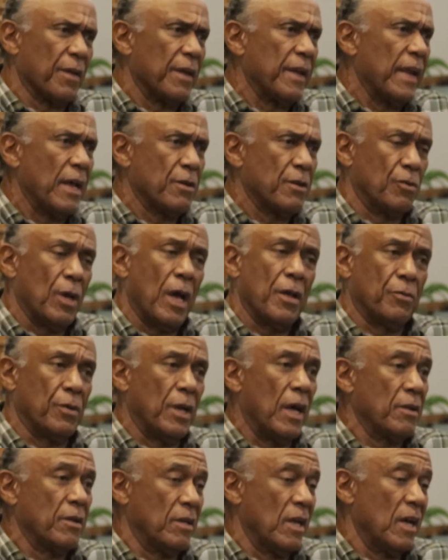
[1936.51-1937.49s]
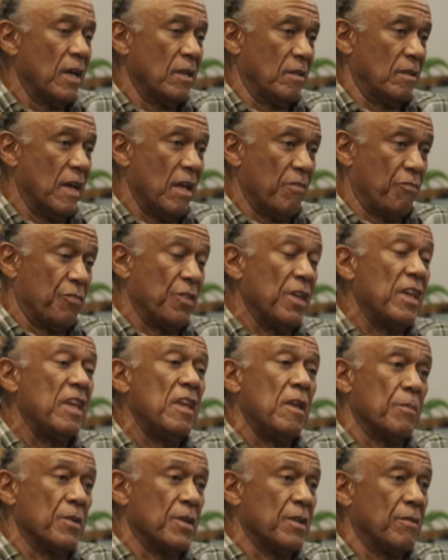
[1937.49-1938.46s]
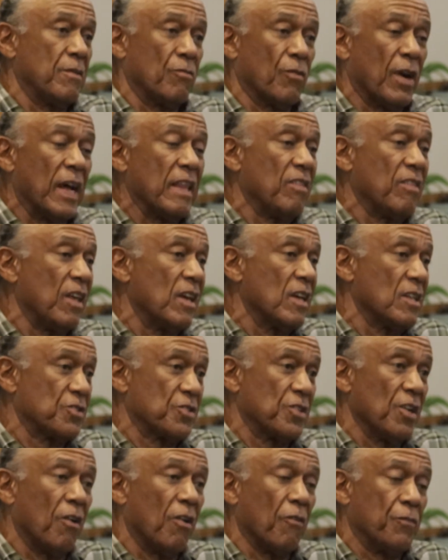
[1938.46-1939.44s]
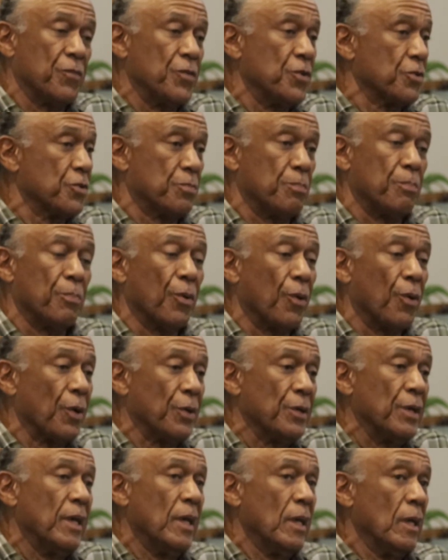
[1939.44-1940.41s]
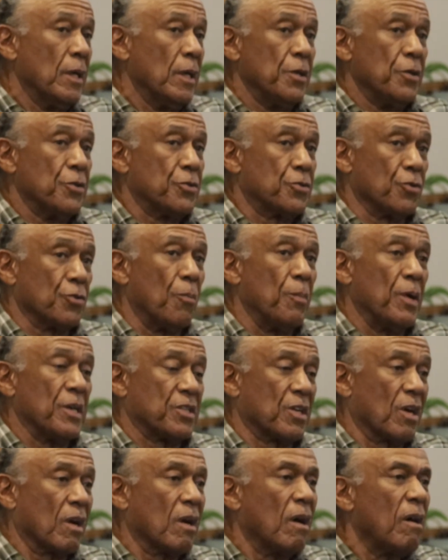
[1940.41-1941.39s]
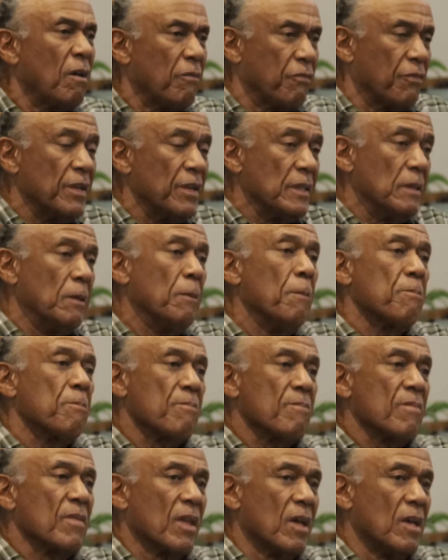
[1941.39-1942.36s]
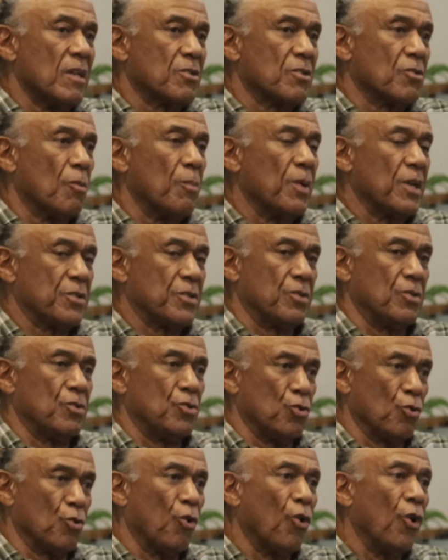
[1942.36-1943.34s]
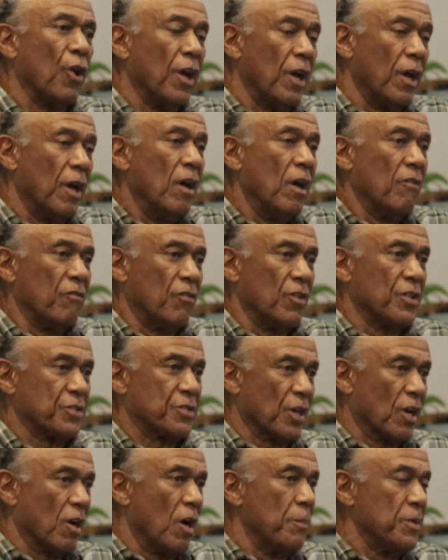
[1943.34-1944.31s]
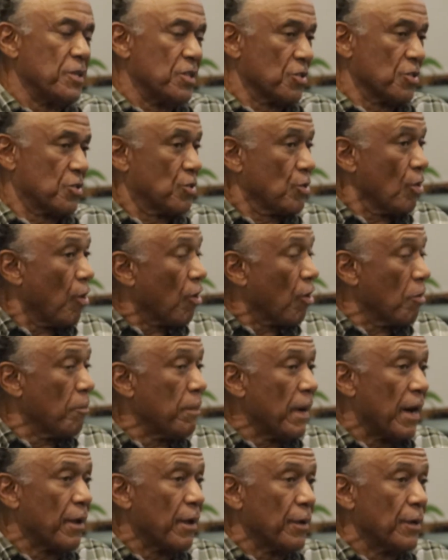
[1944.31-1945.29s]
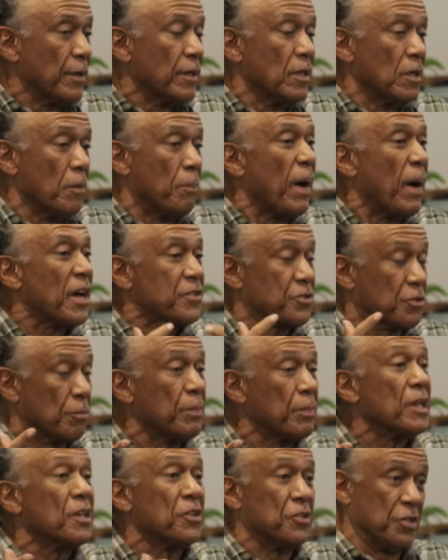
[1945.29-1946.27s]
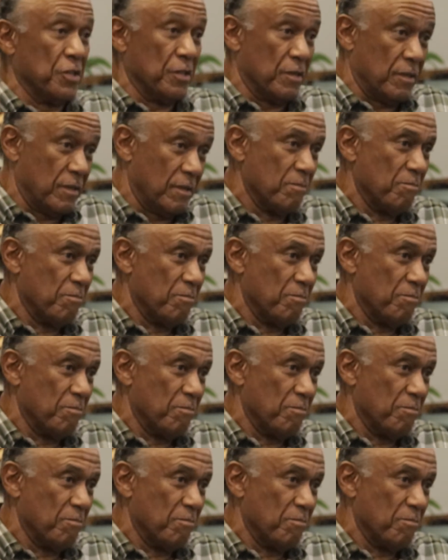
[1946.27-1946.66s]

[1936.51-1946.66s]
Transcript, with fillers: That, that, that, that, that theme right there itself just brought so much comfort and so much joy for us to come and just talk about it, the possibilities,